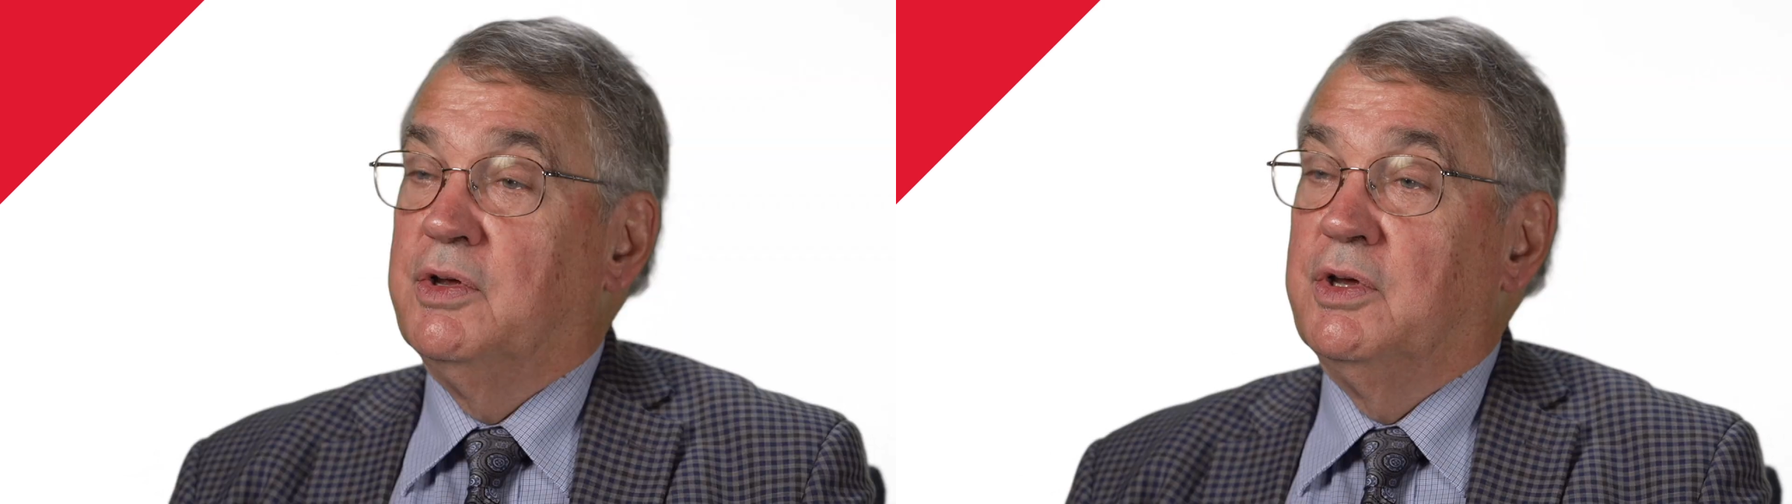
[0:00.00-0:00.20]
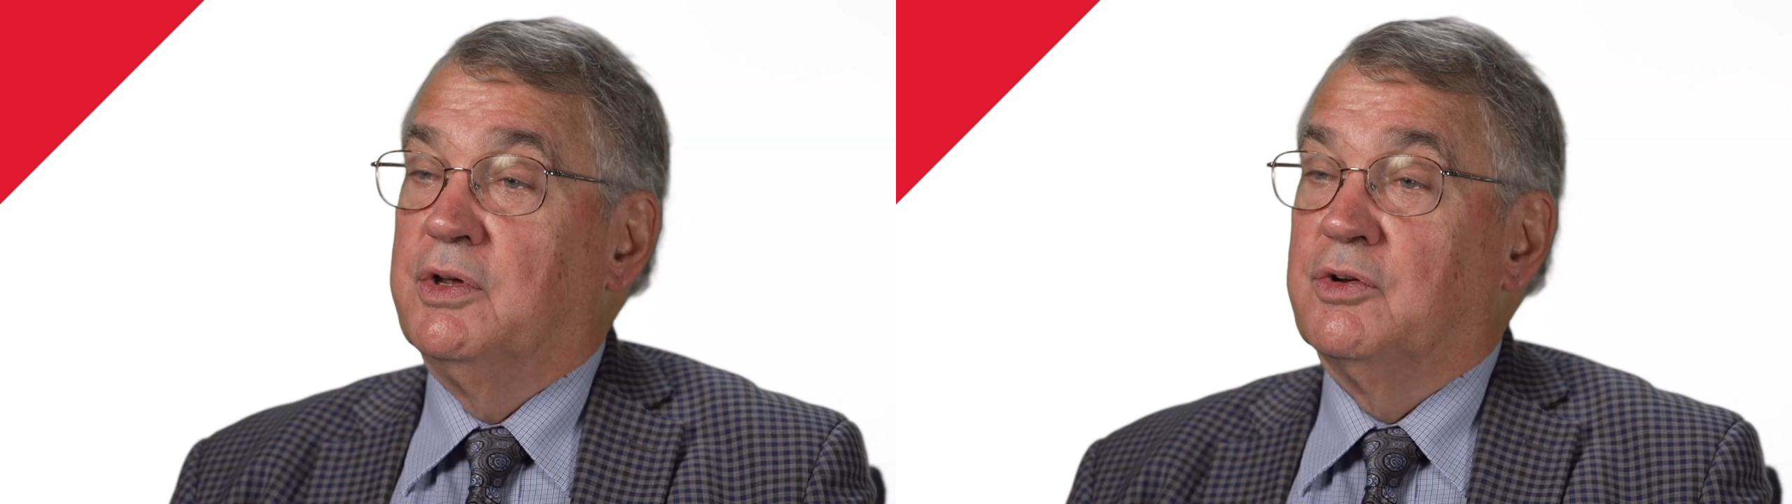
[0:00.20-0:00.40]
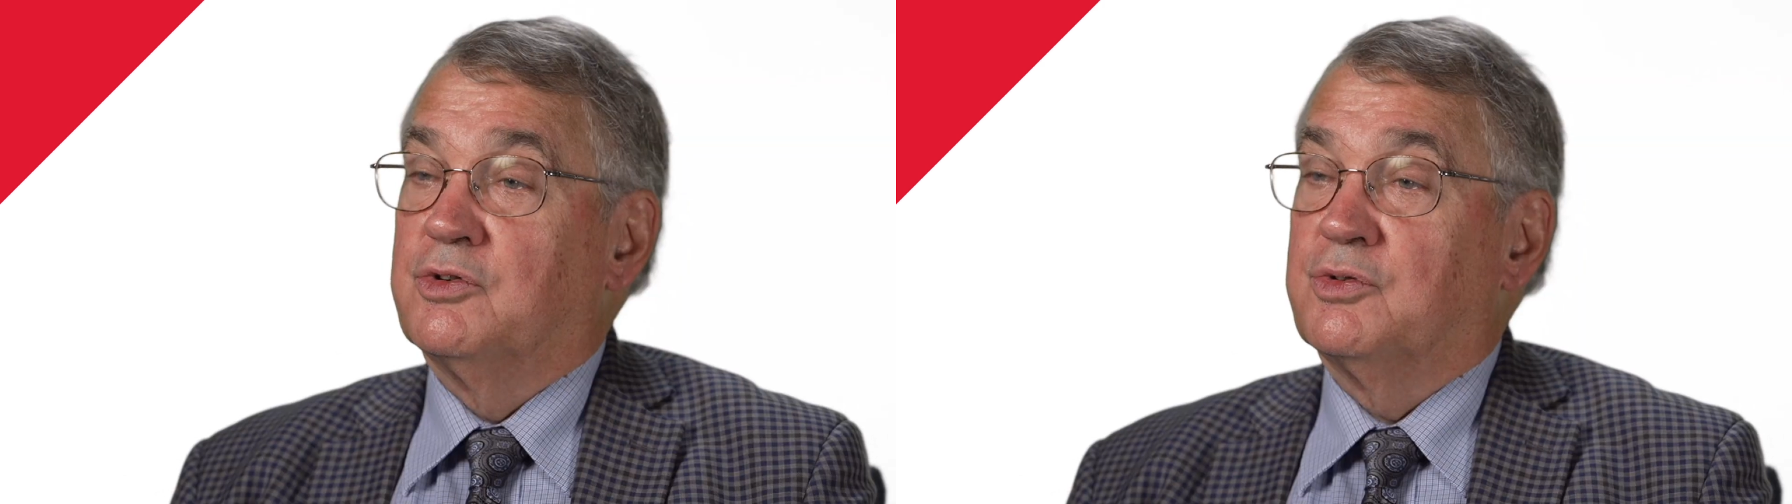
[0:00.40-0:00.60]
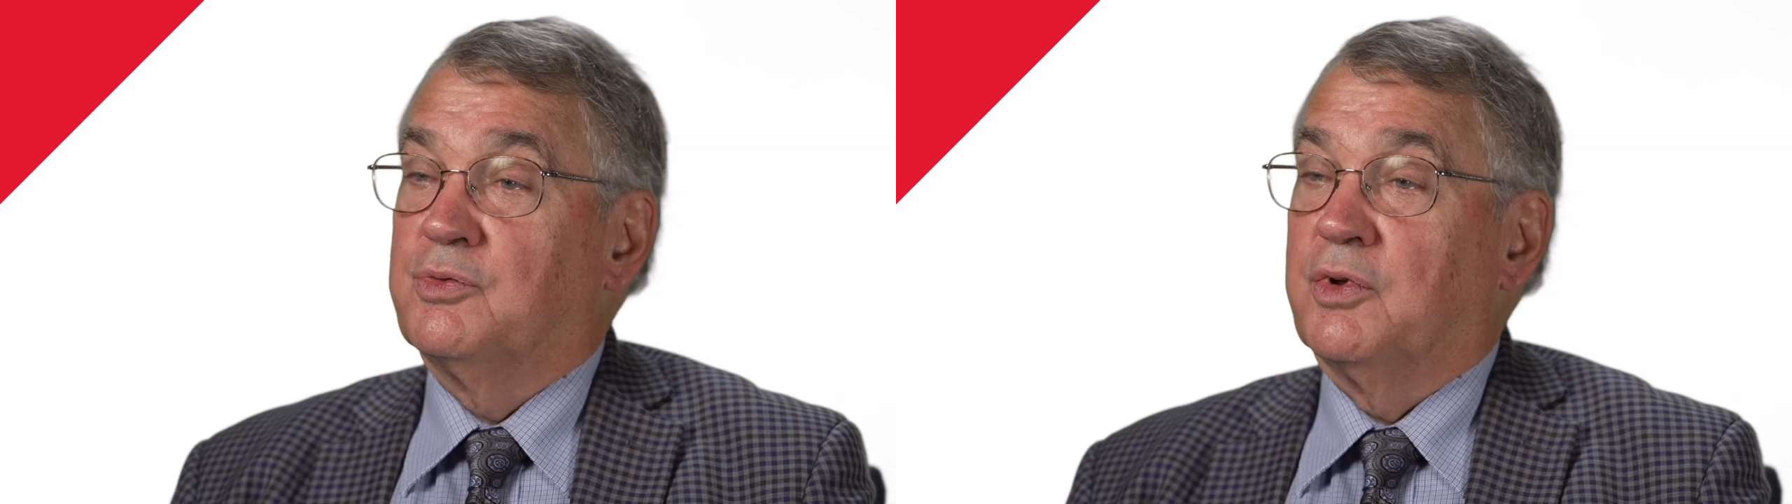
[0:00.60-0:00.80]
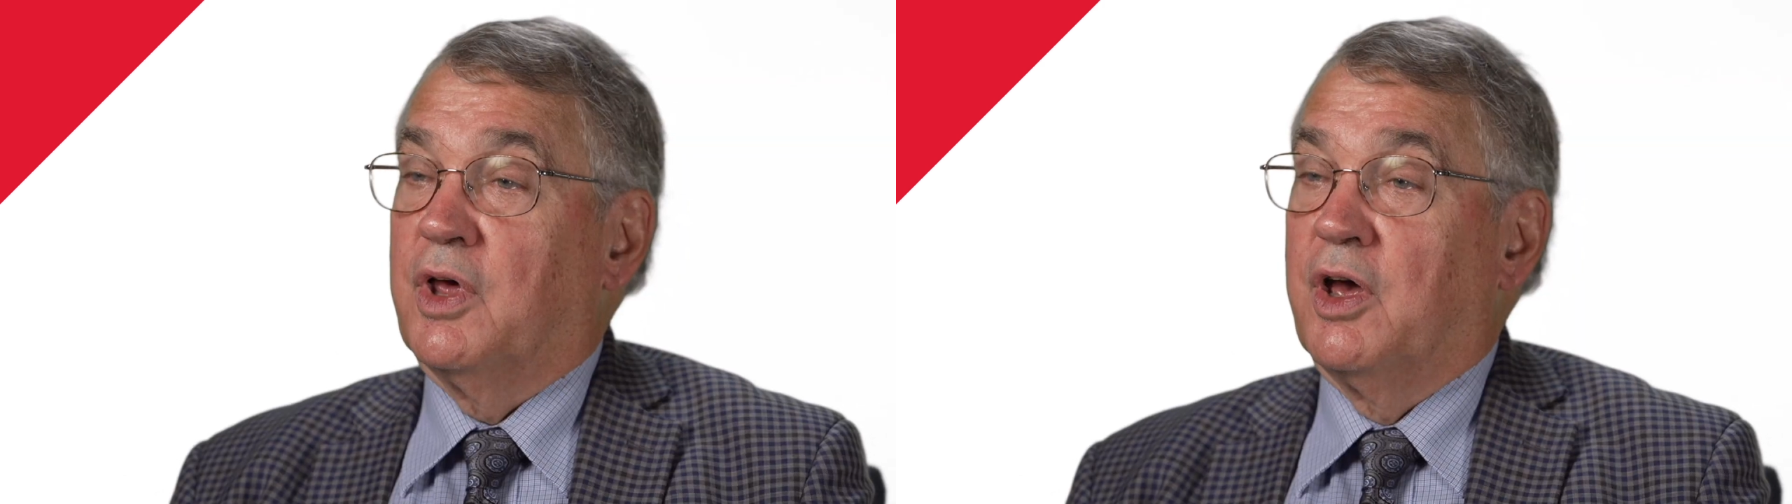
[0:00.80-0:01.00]
It is
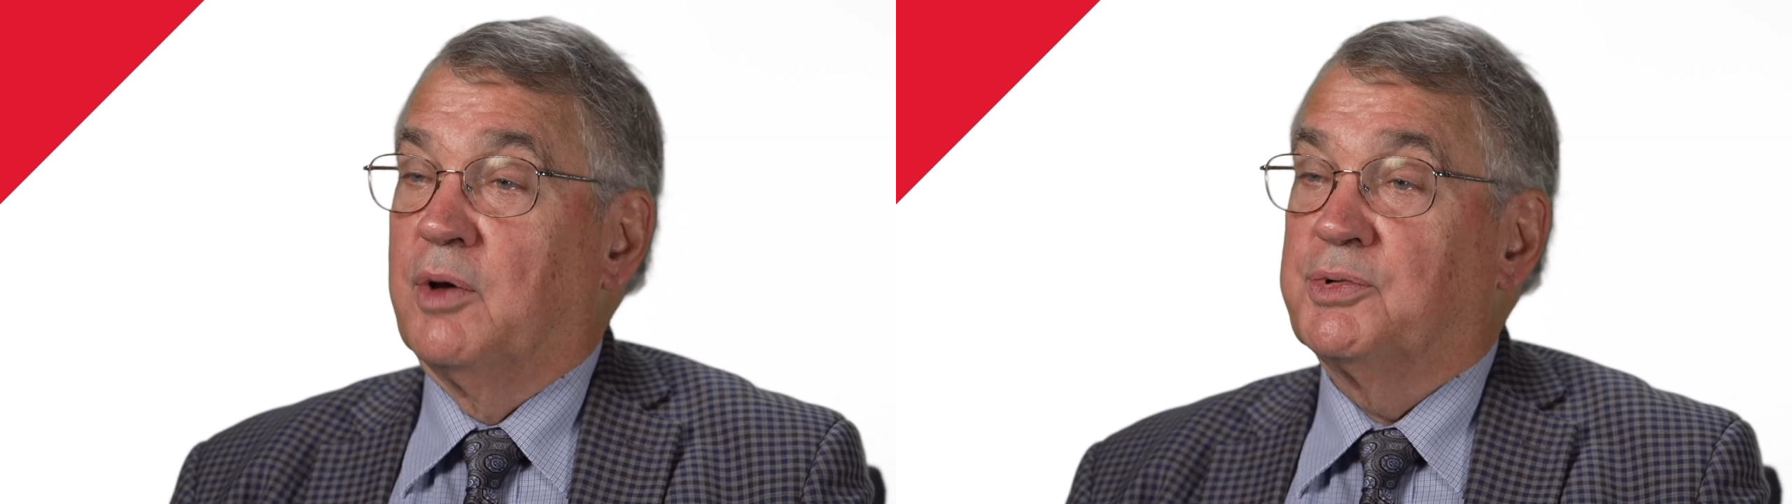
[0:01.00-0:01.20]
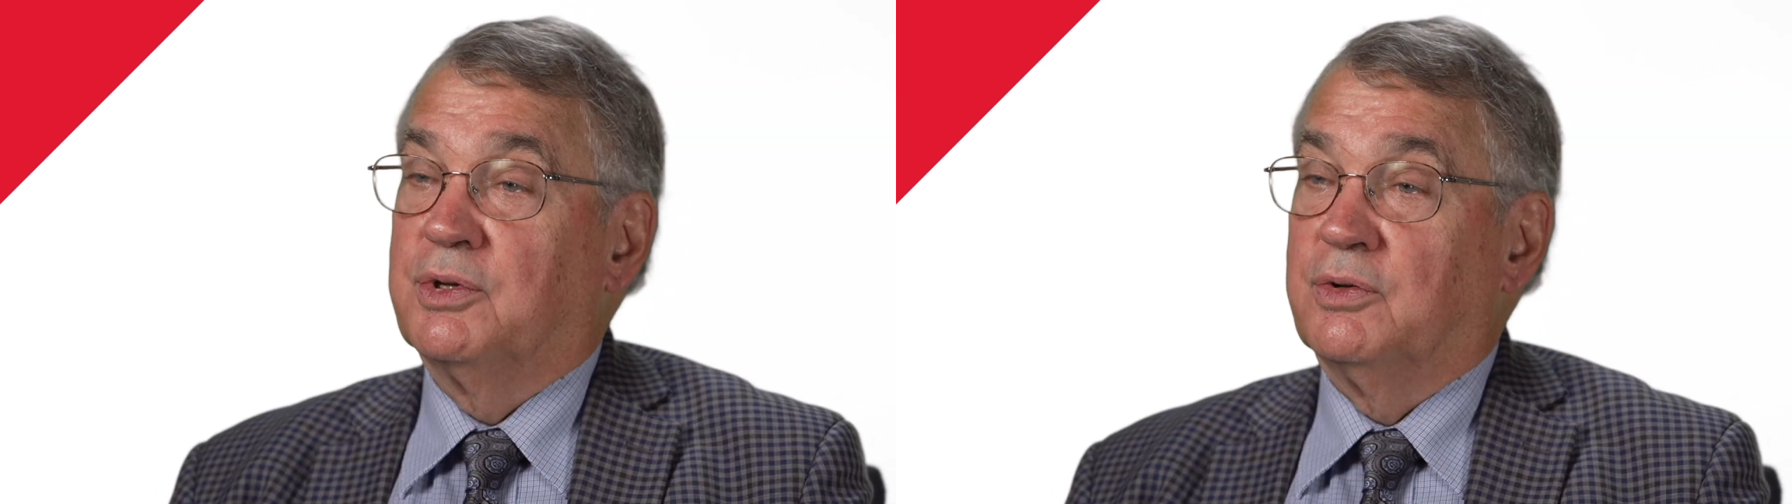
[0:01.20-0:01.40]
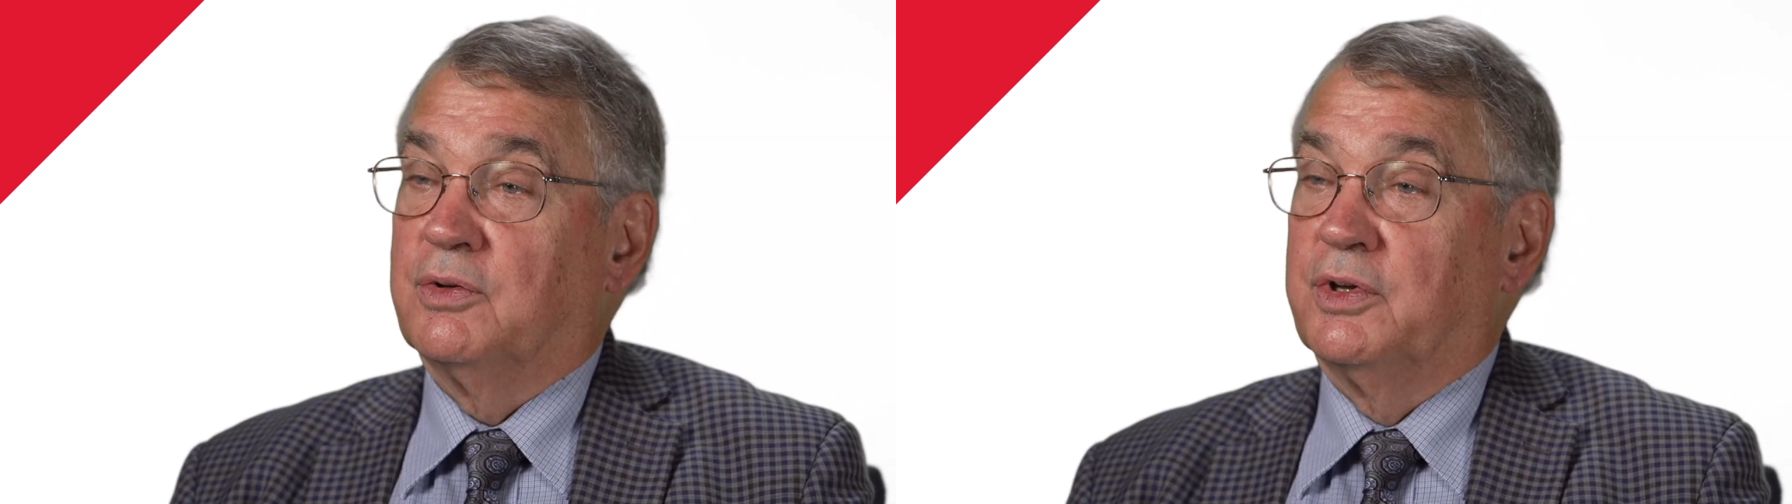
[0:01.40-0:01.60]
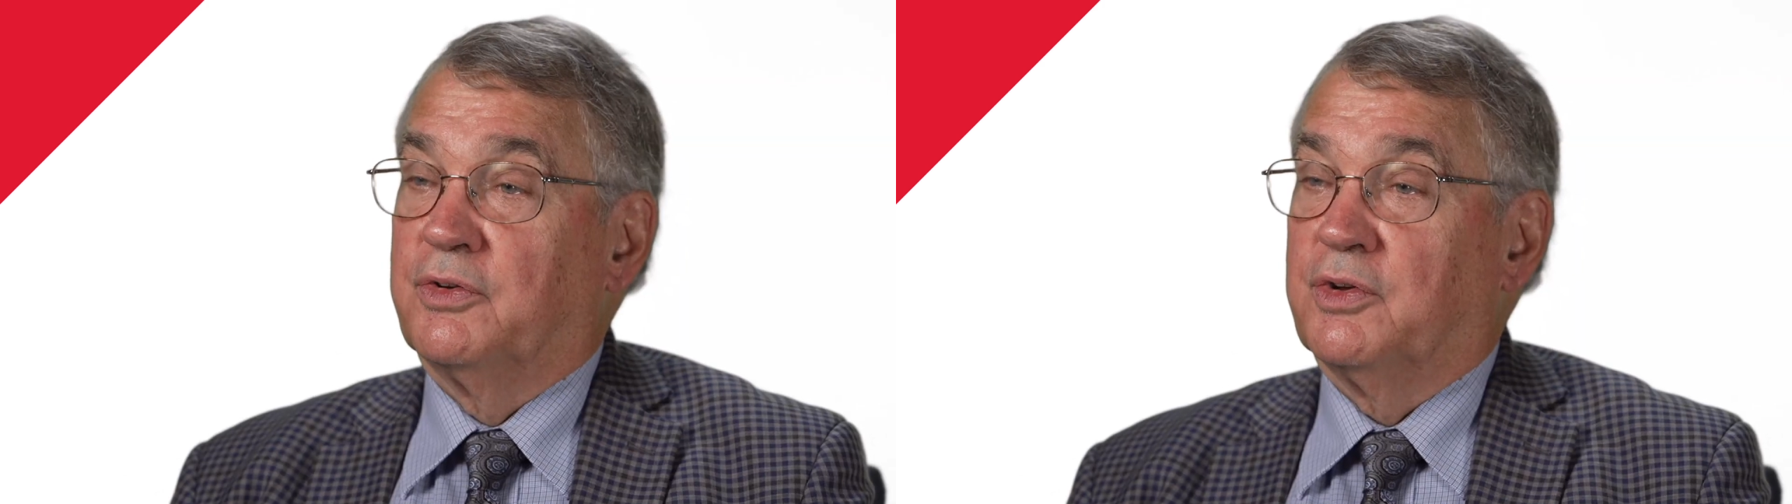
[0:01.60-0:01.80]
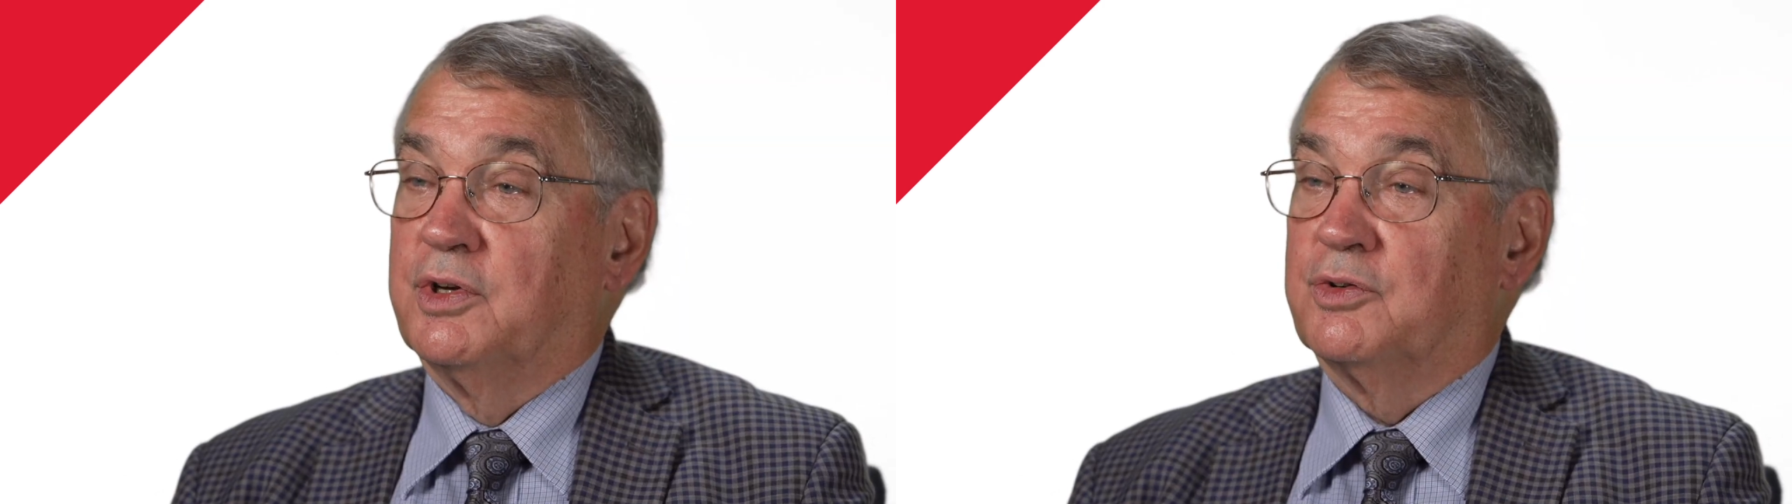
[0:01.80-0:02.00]
absolutely
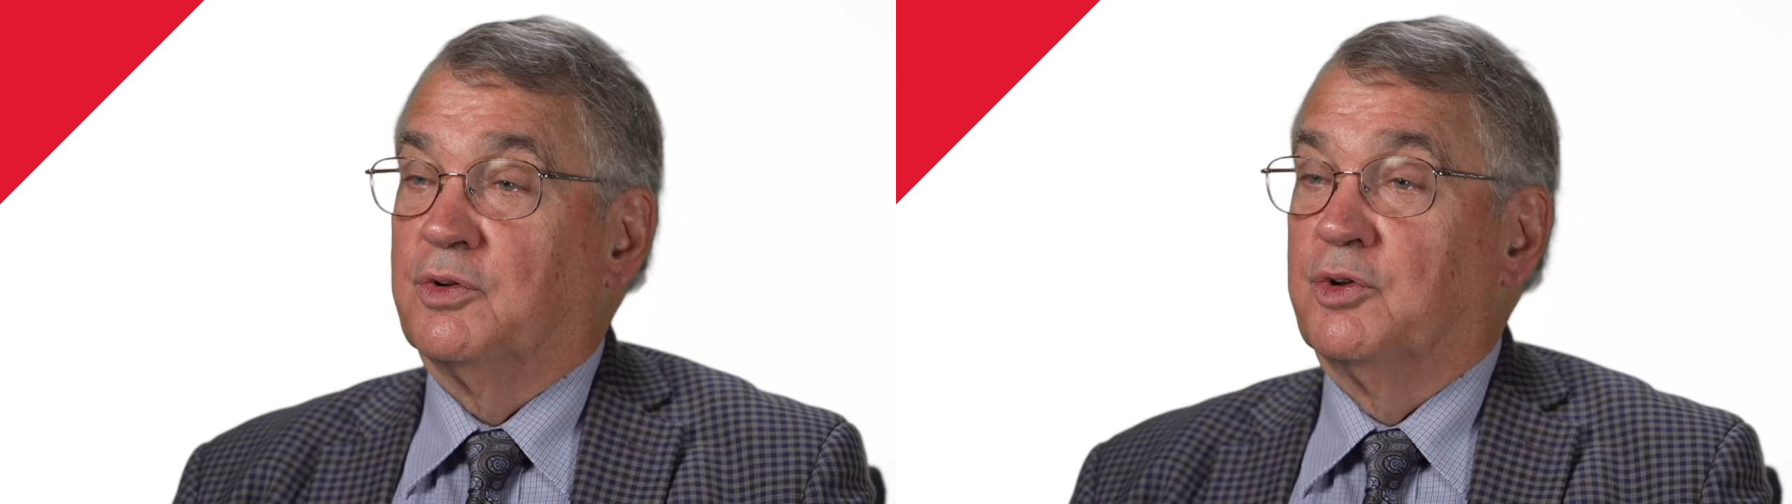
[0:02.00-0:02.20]
essential